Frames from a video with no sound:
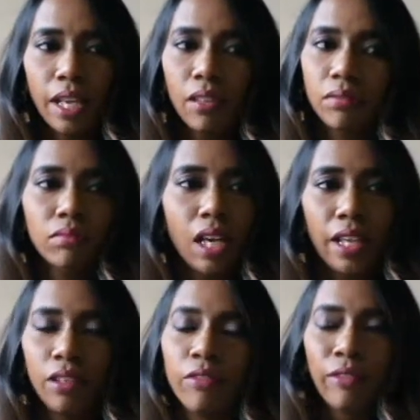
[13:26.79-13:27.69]
I
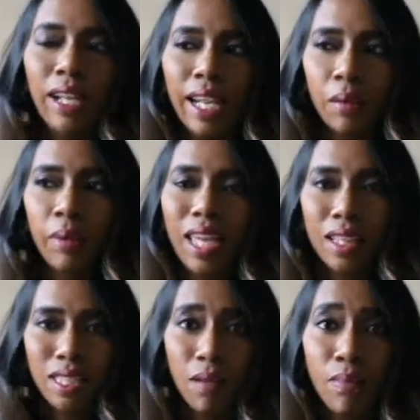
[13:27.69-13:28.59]
didn't feel like buying
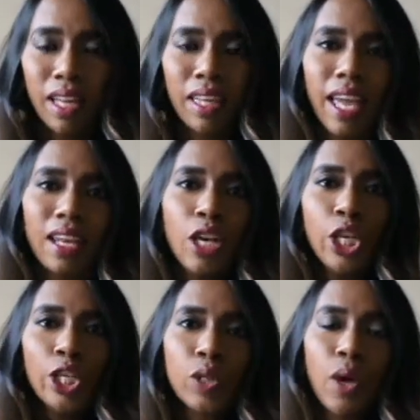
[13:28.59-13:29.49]
the same bag again,
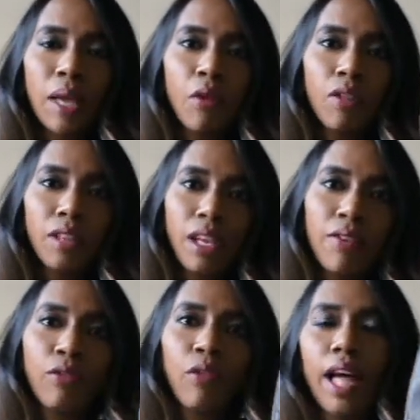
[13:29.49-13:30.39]
so I bought the
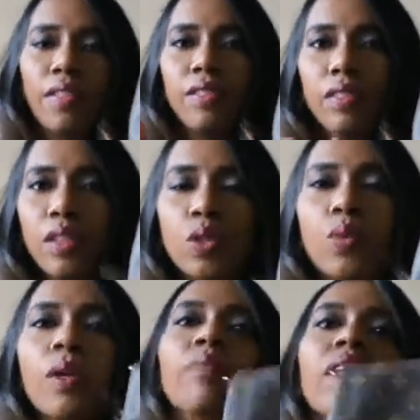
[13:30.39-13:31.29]
Neverfull and this
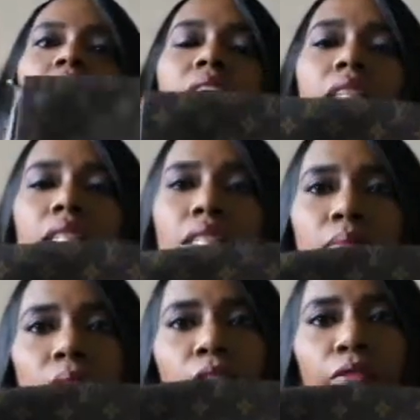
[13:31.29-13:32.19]
one. This
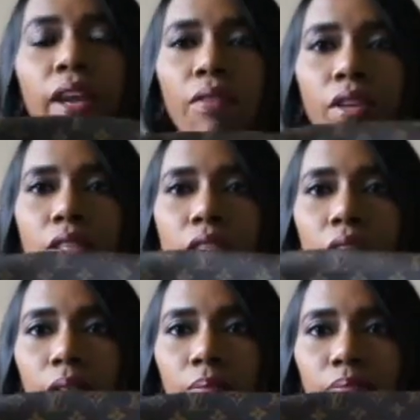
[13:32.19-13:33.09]
is my favorite
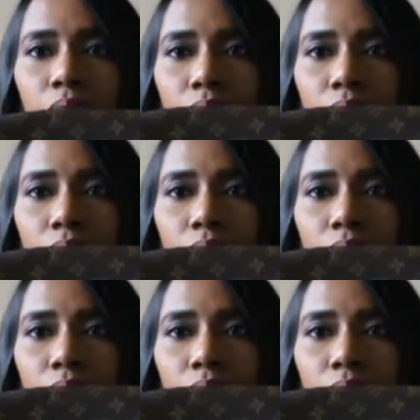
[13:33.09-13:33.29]
MM